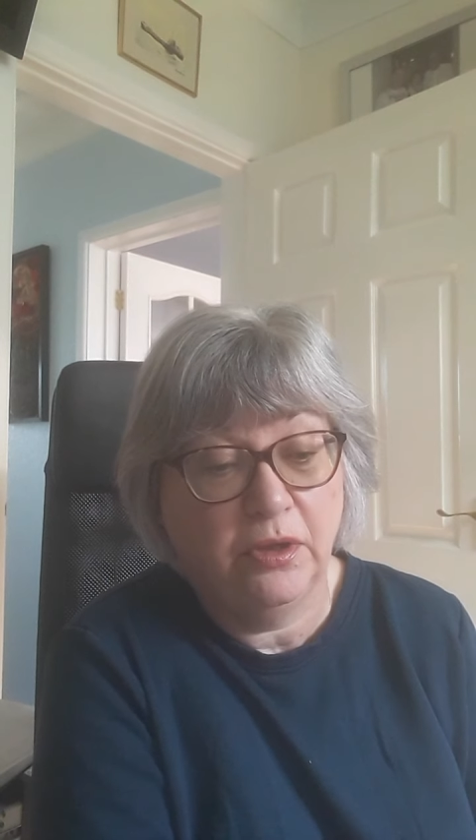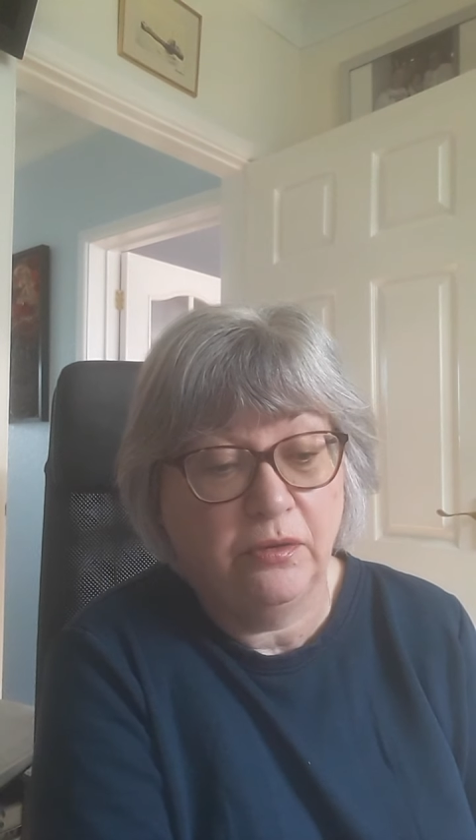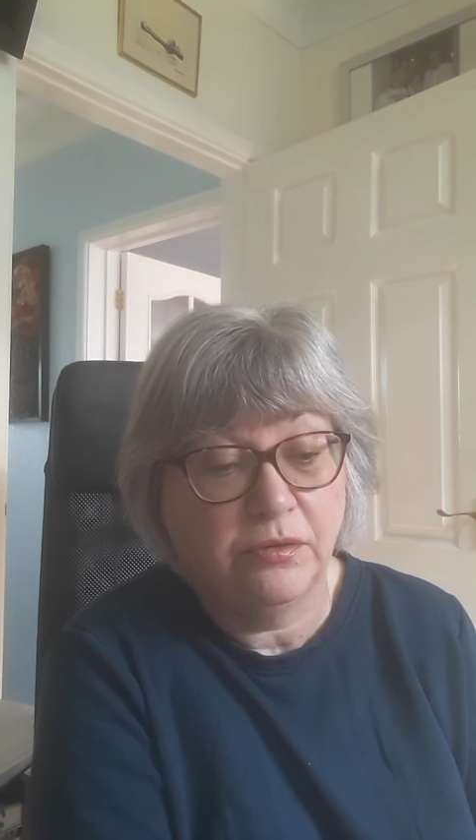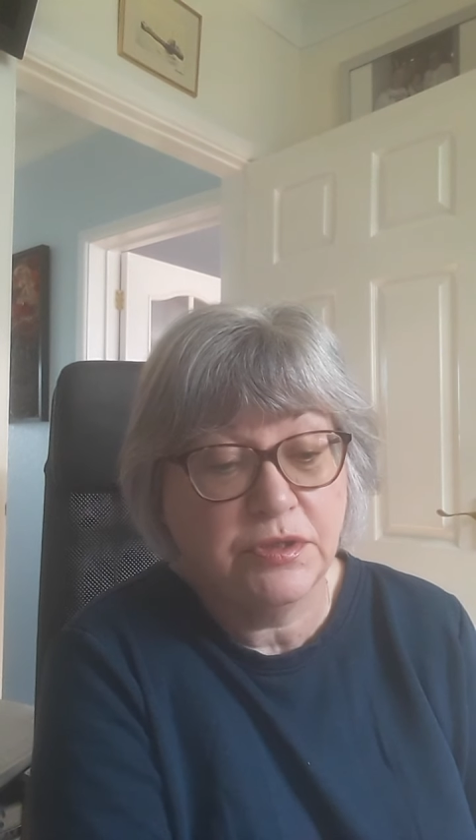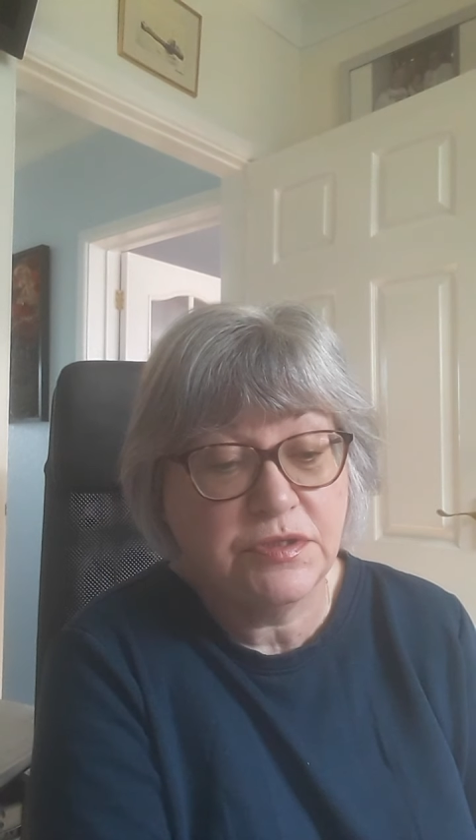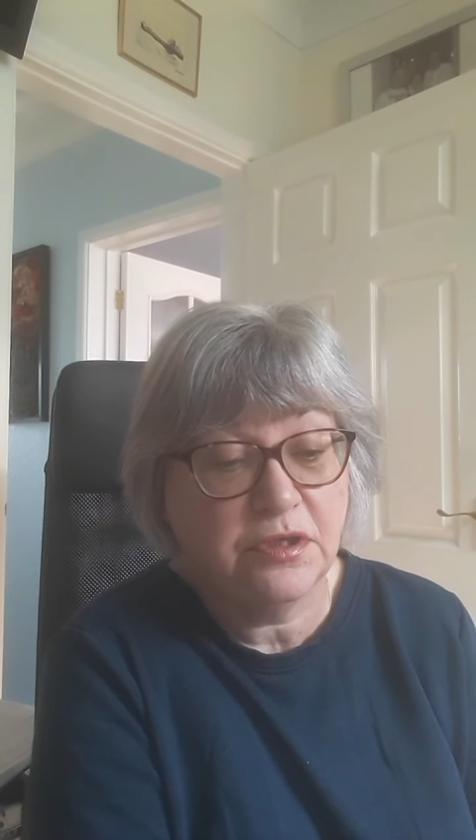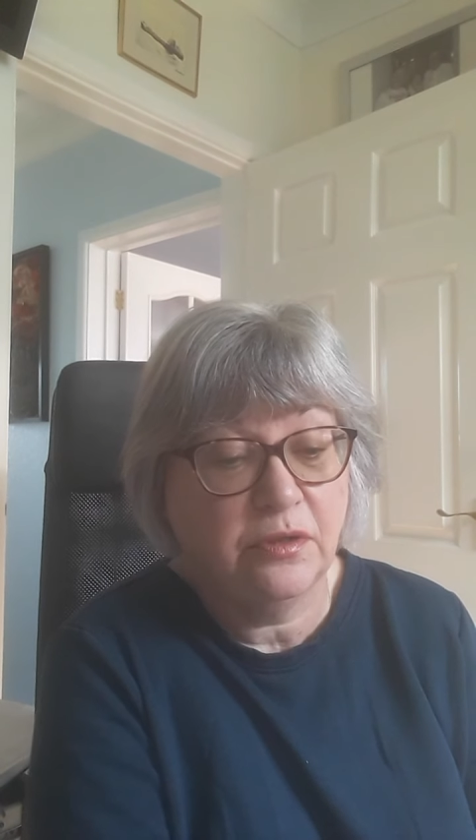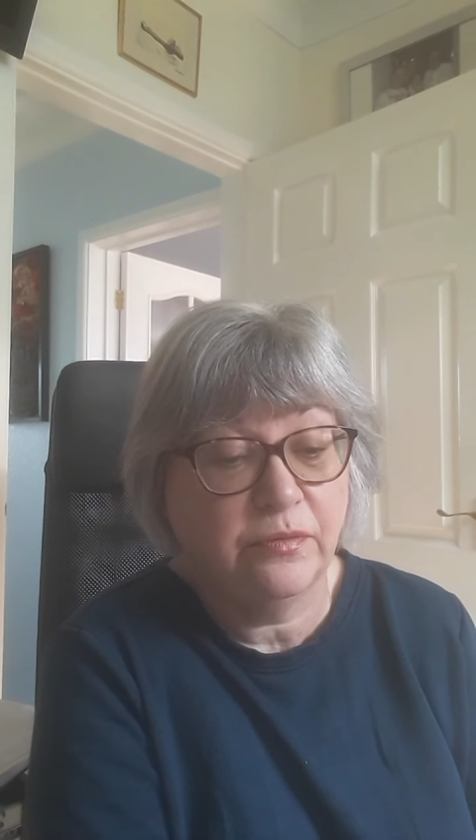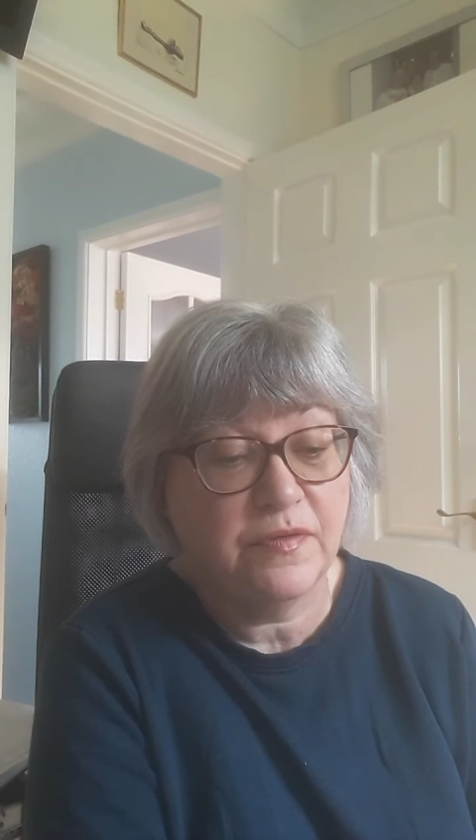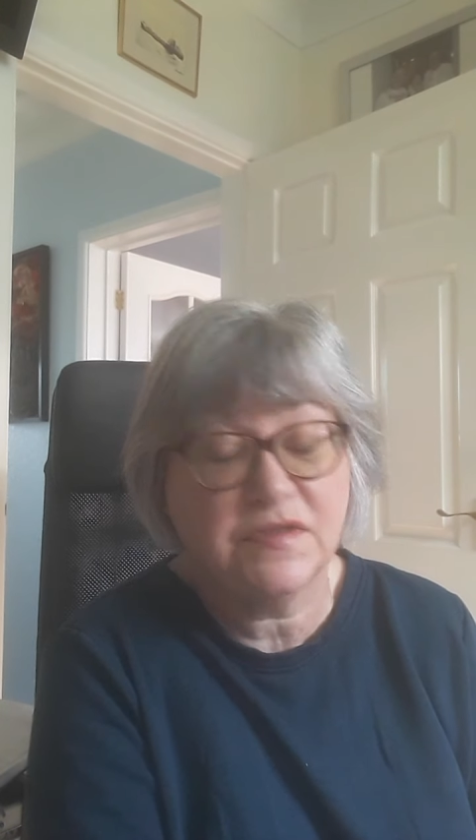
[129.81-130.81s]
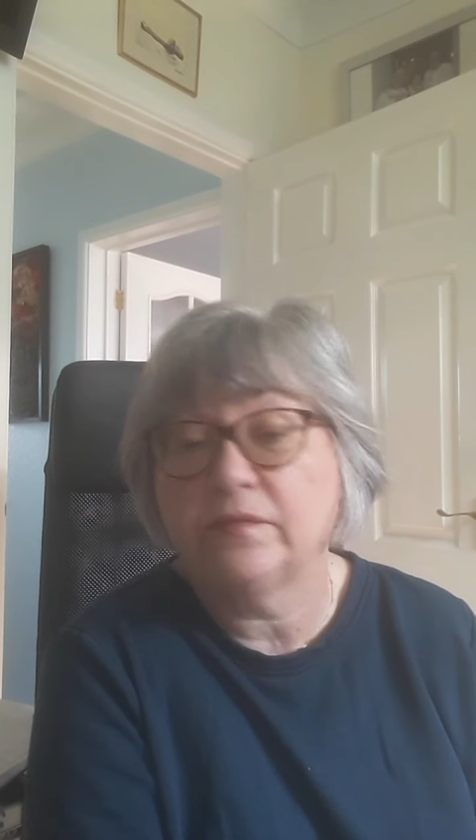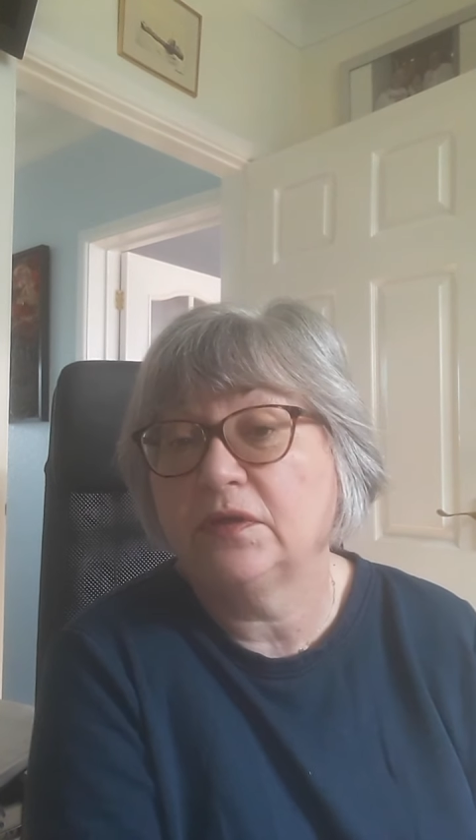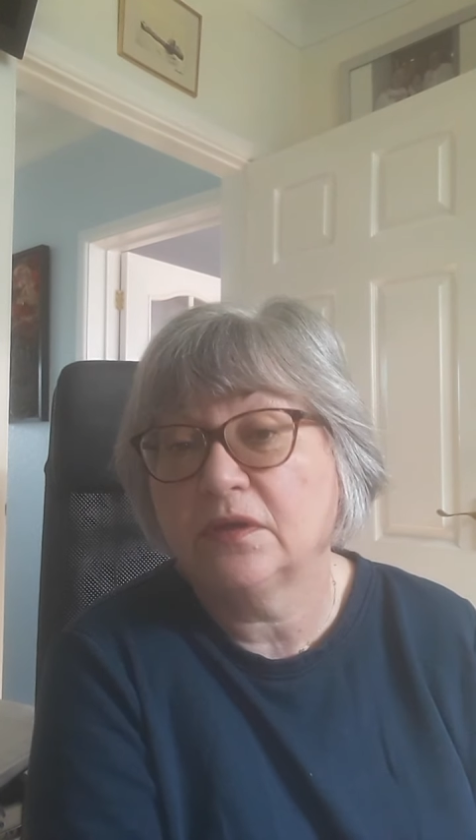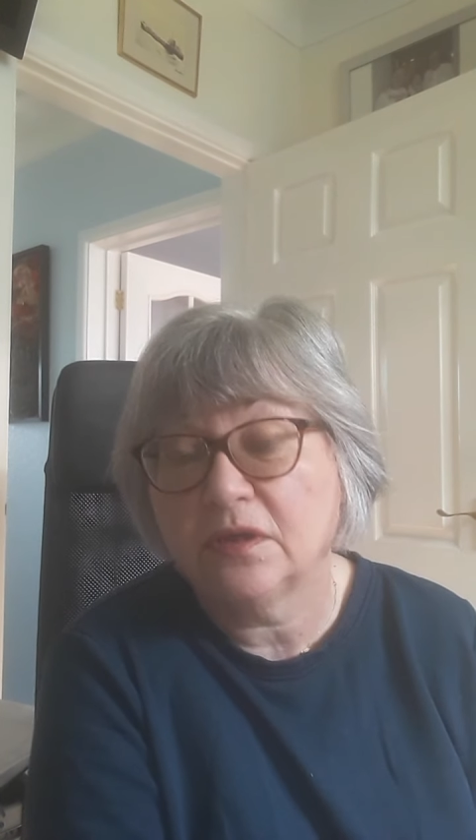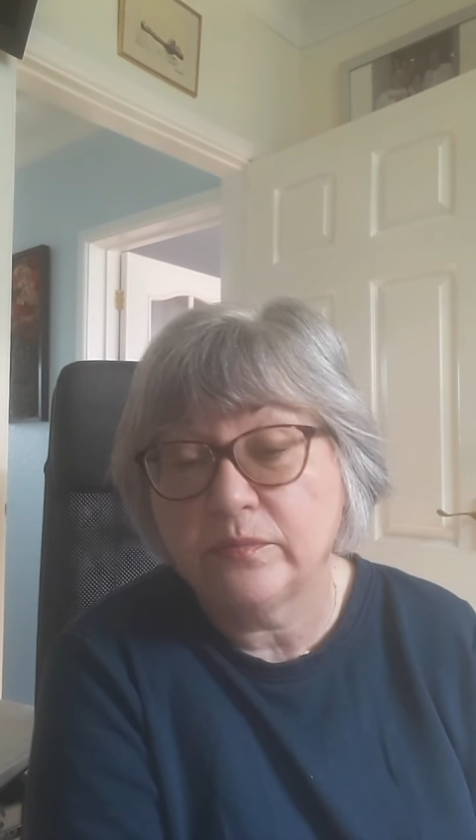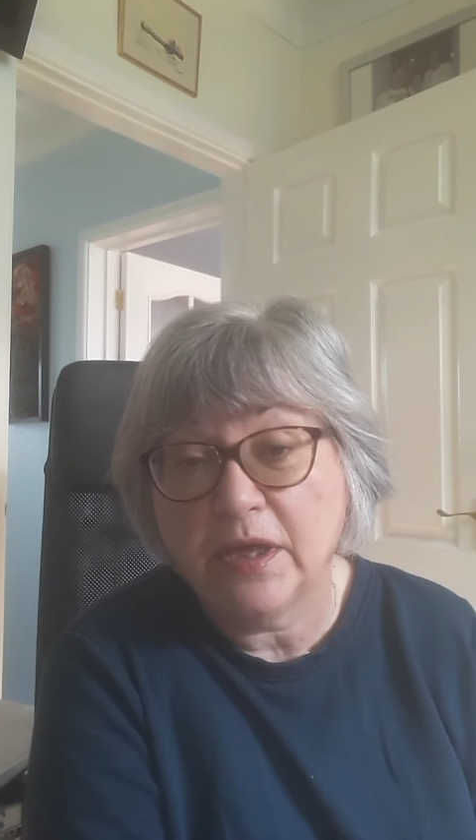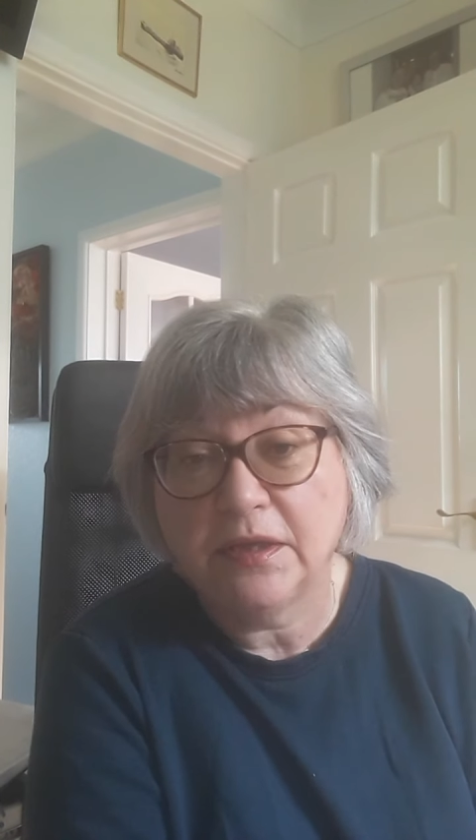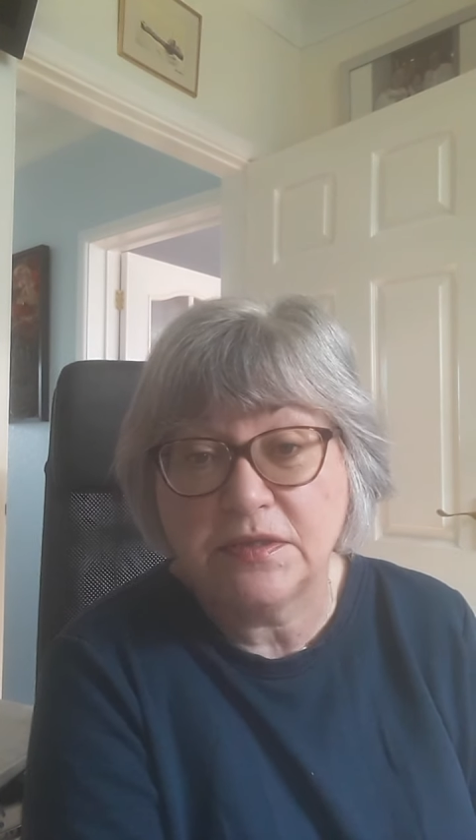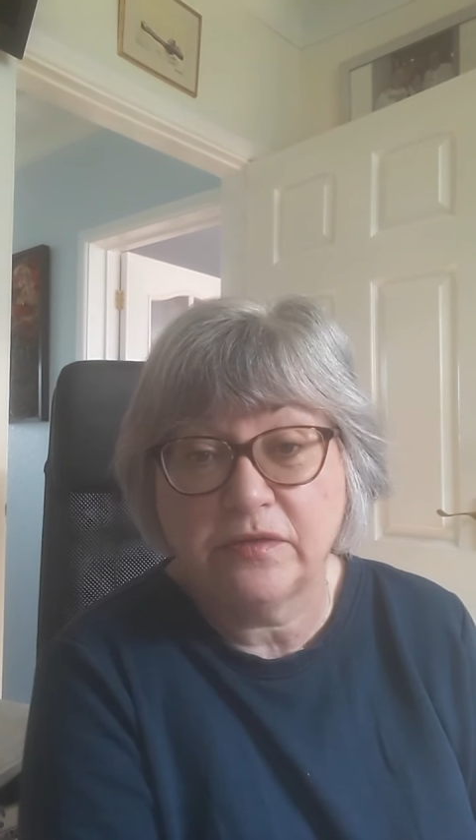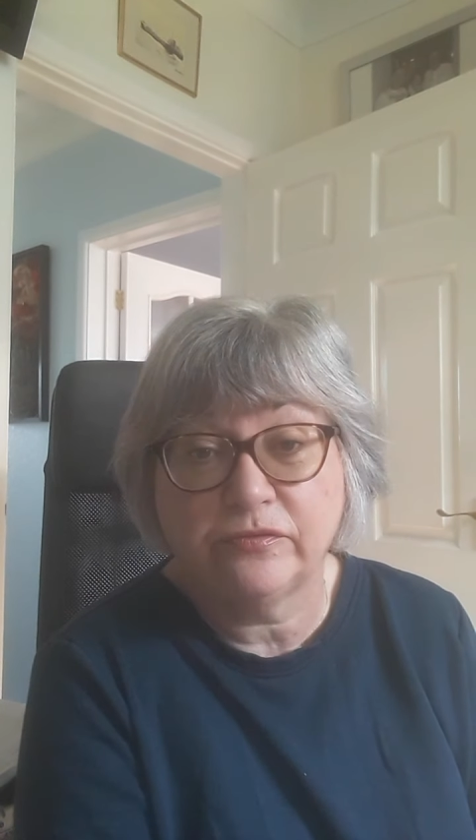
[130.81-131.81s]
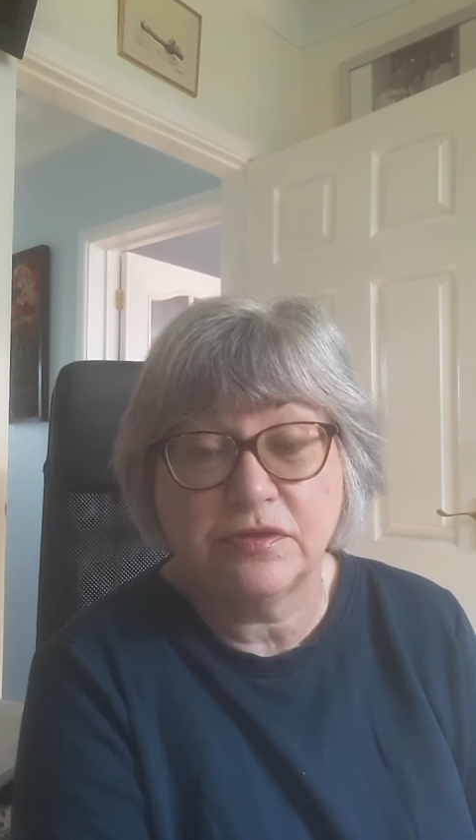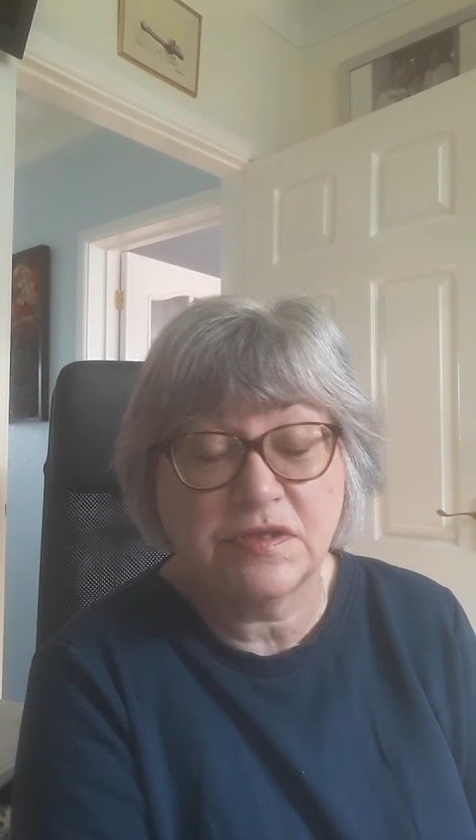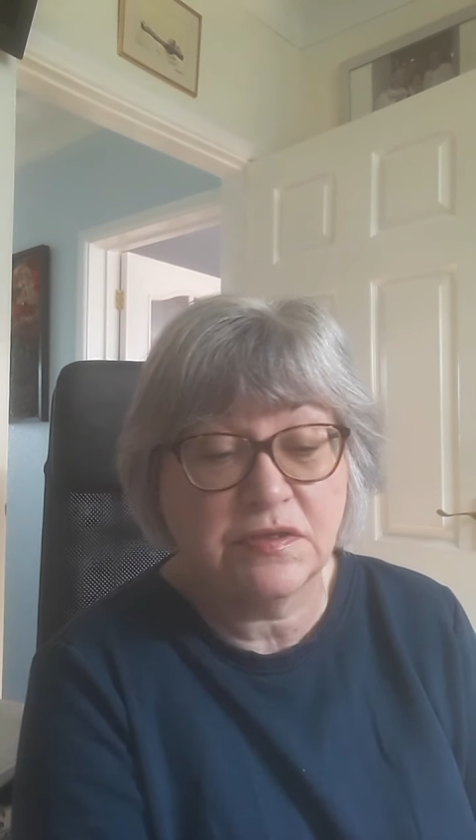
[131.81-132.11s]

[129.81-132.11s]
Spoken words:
who could do with something that could make a difference